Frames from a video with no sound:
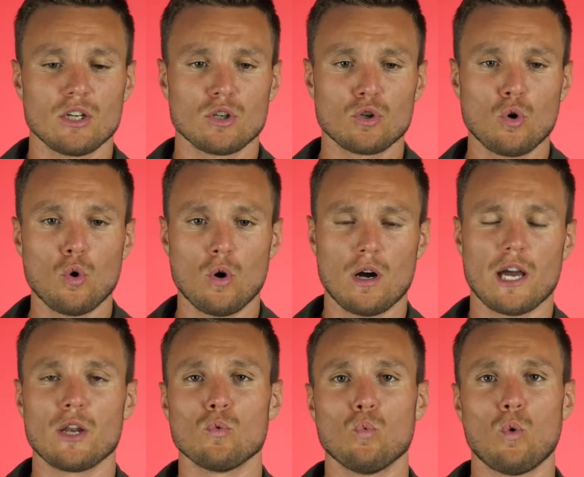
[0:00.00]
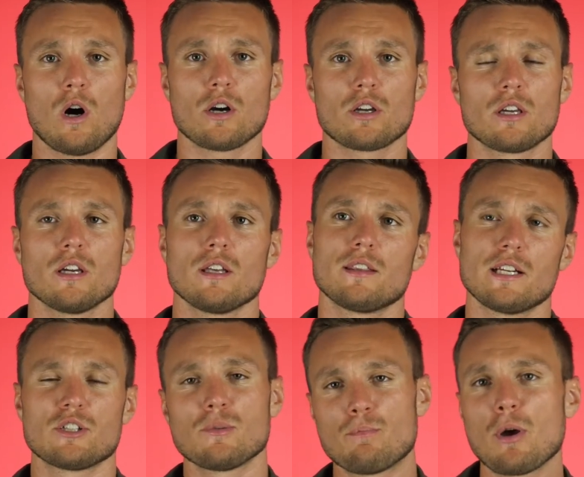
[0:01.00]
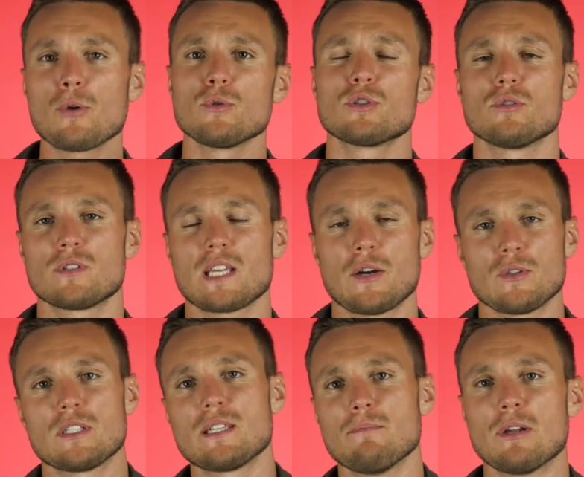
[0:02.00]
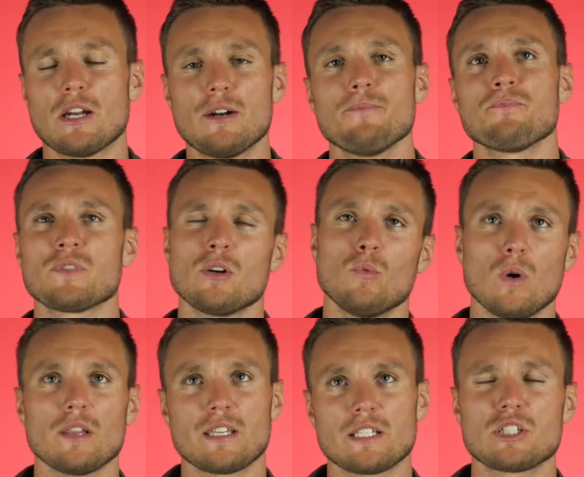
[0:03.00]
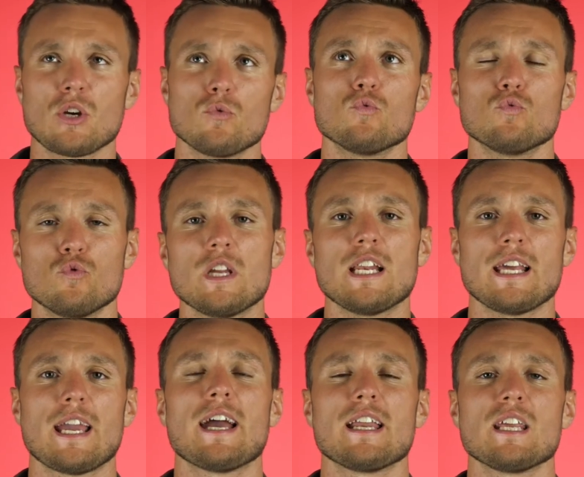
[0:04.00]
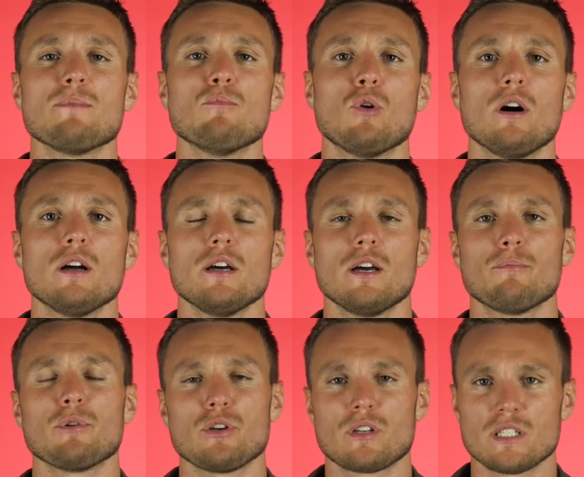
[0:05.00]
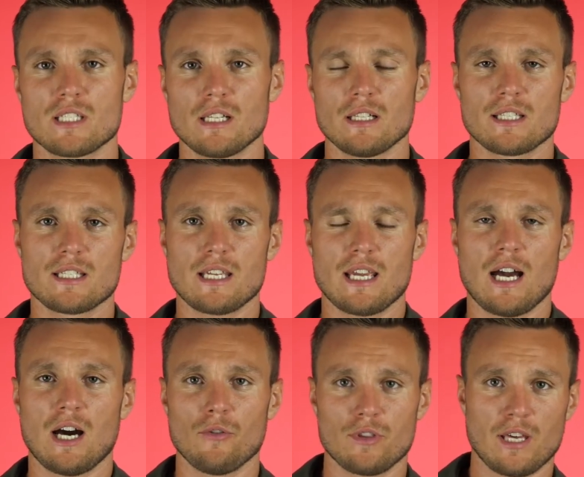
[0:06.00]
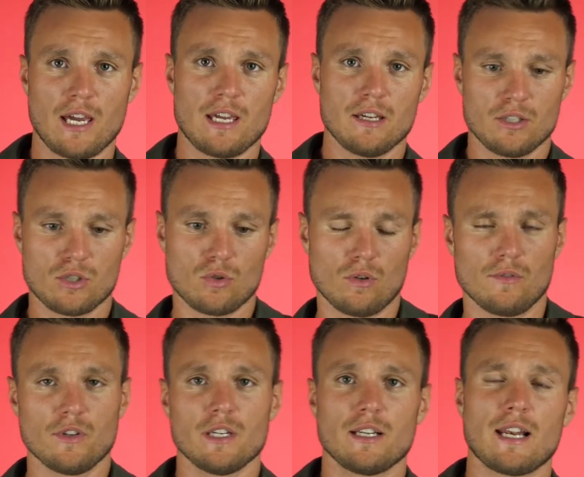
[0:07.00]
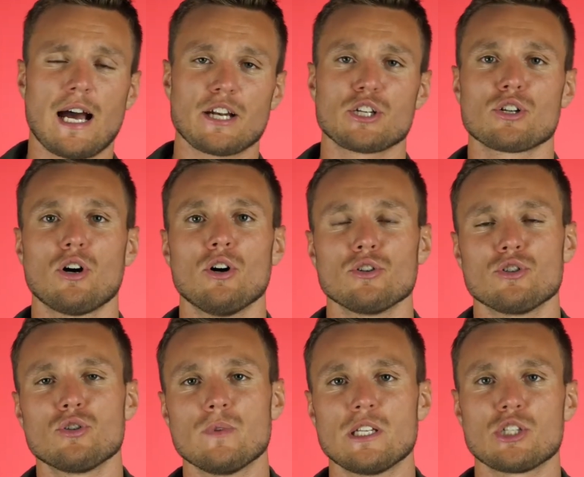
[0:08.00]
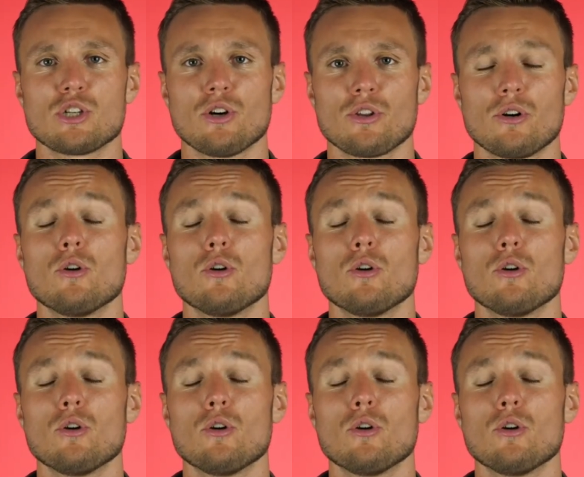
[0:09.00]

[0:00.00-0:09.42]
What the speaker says: Guo and wok, they're supposed to sound similar. Well, they don't really anymore, but you can still see how they sort of latched onto each other.